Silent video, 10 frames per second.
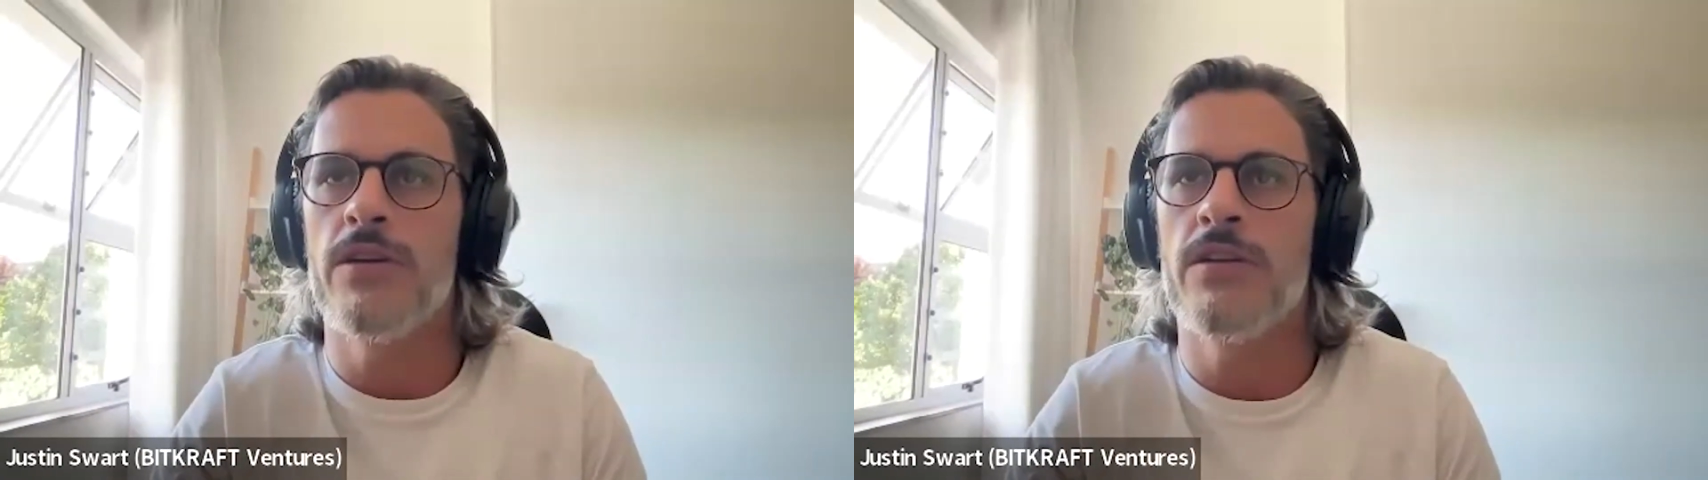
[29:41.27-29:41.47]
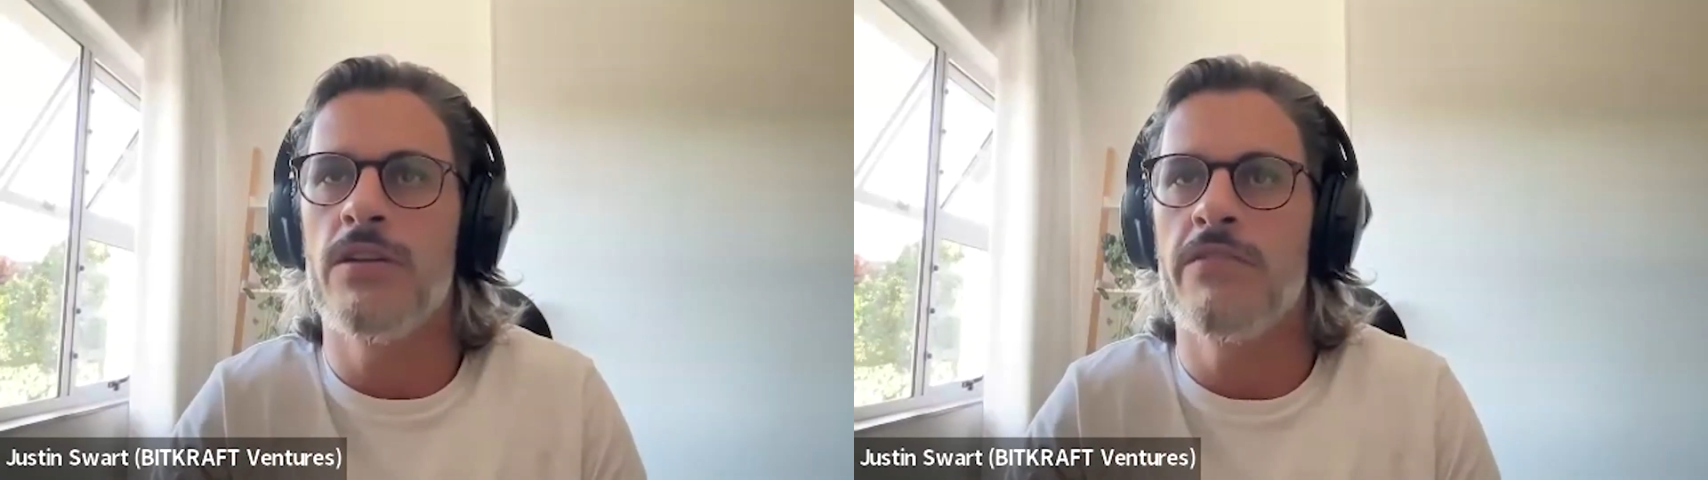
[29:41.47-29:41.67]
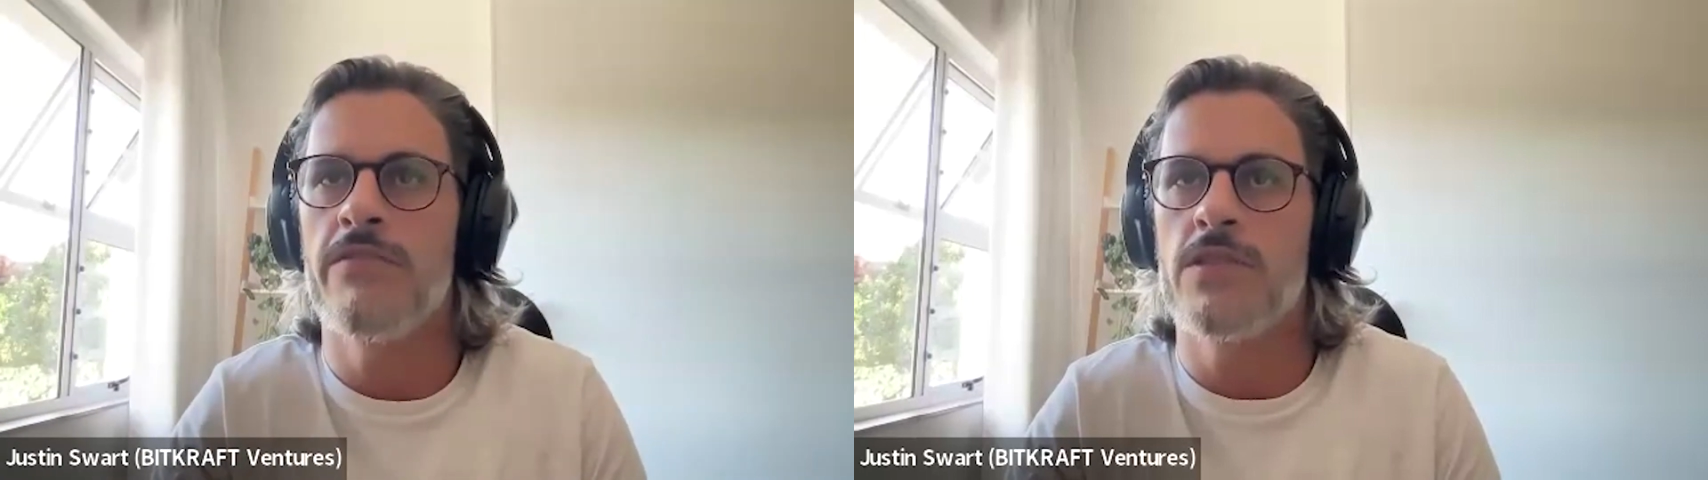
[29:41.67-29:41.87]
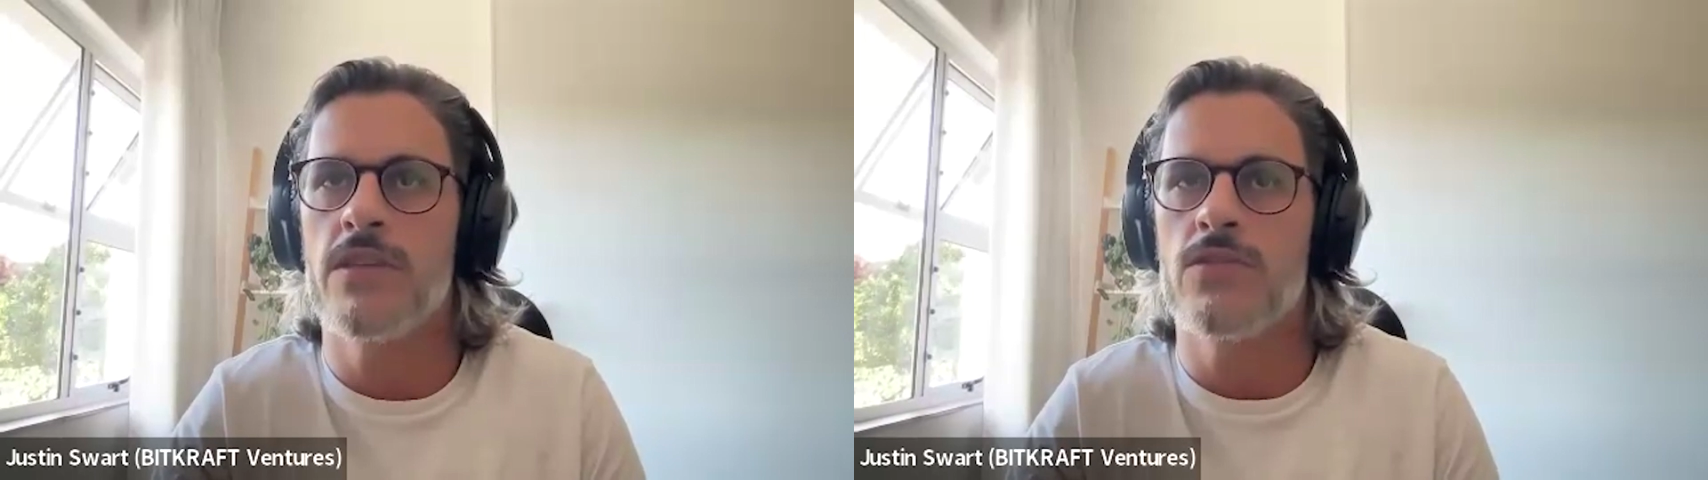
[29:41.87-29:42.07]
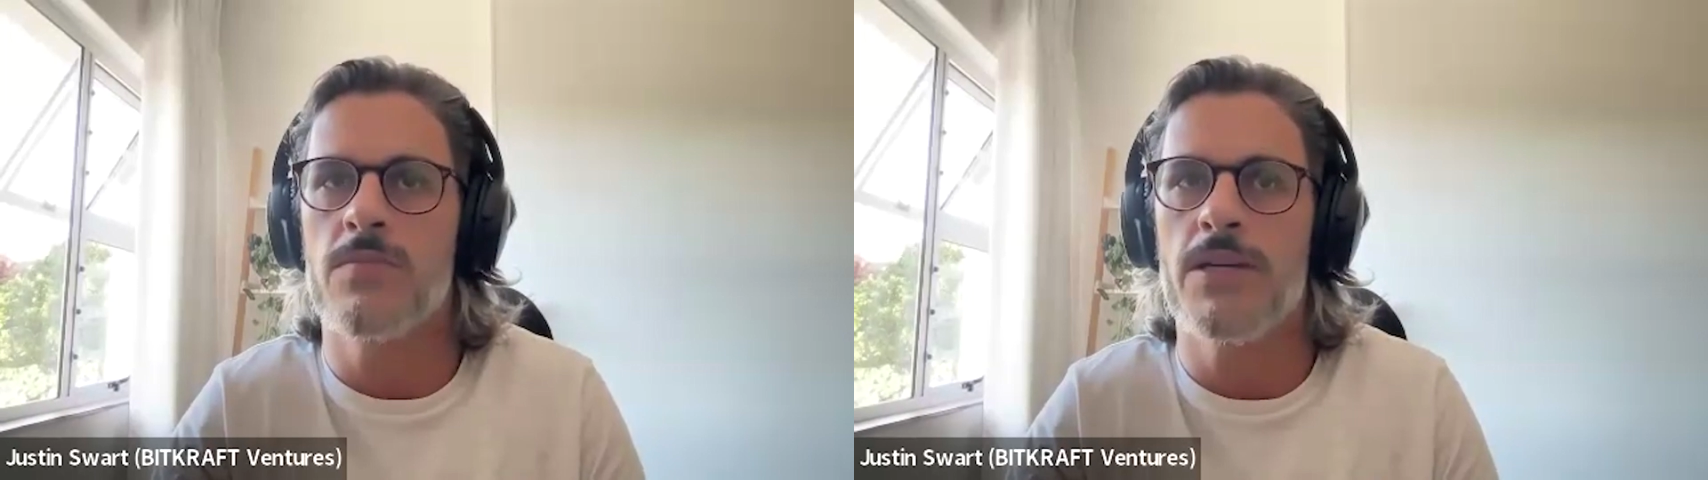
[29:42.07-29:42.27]
in their
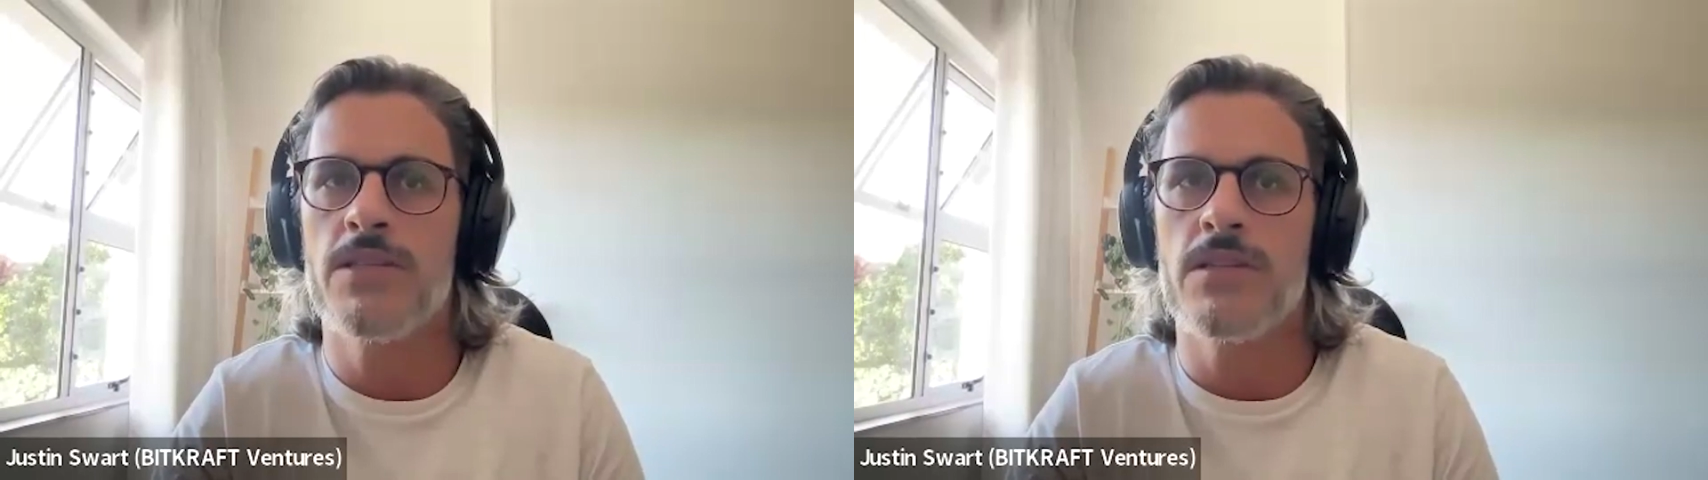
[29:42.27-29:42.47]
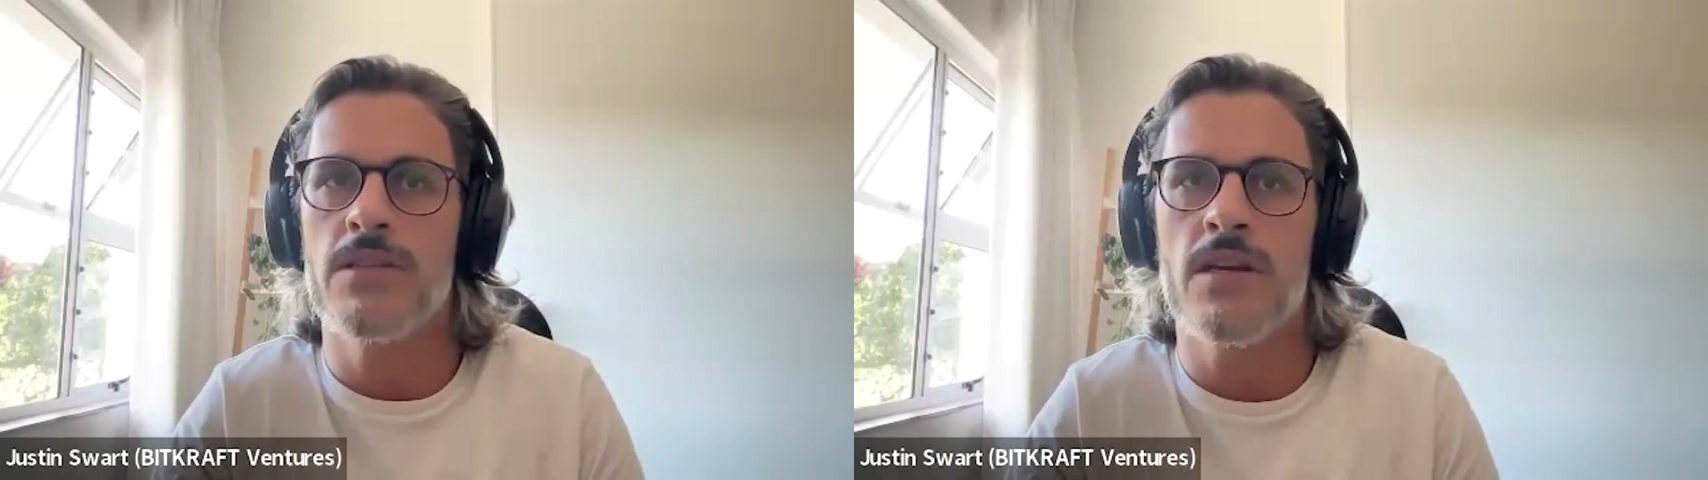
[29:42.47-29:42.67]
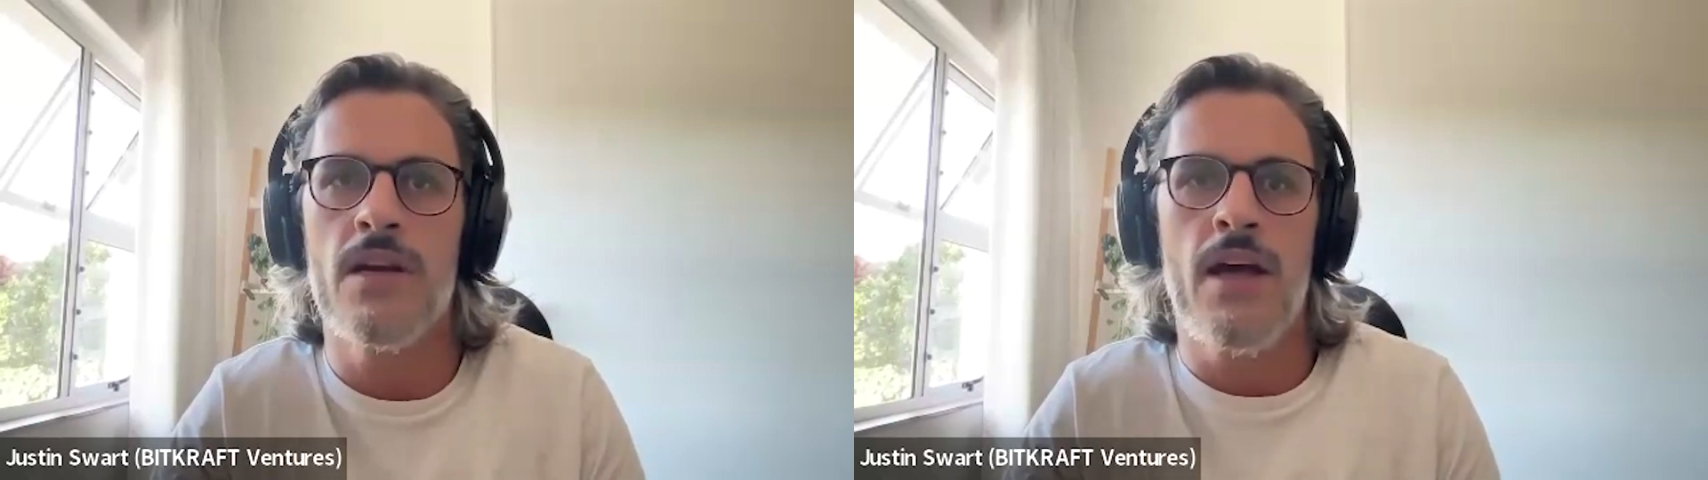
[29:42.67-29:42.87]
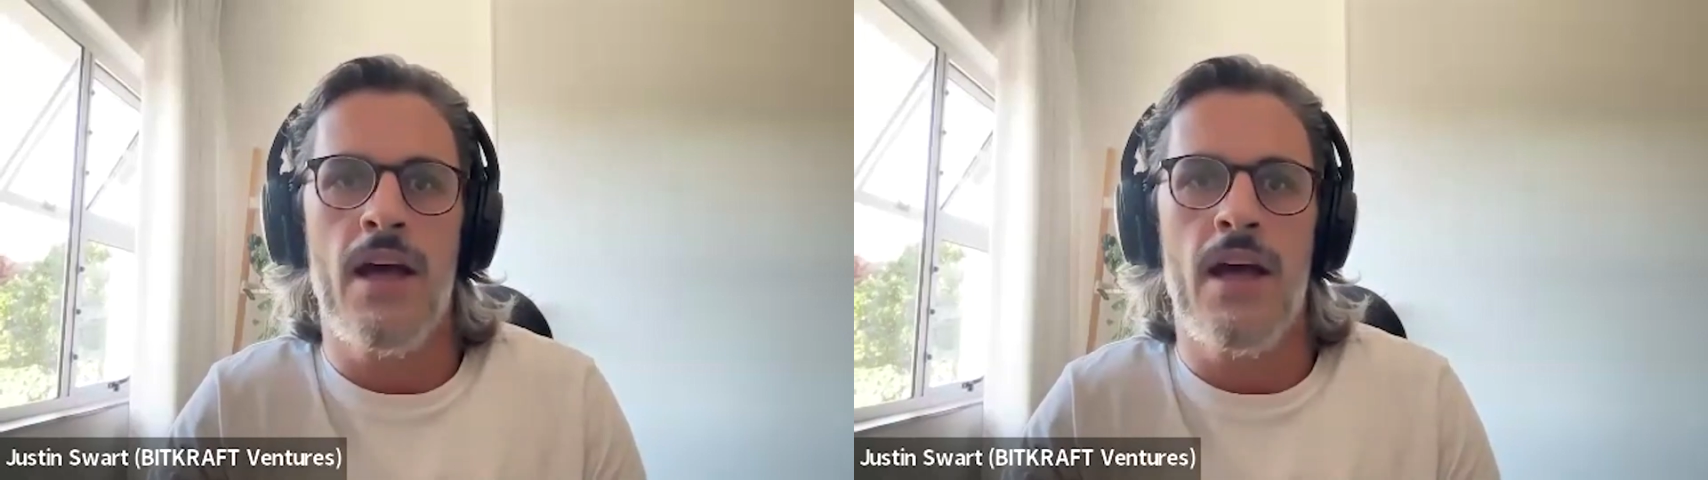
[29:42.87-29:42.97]
physical spaces.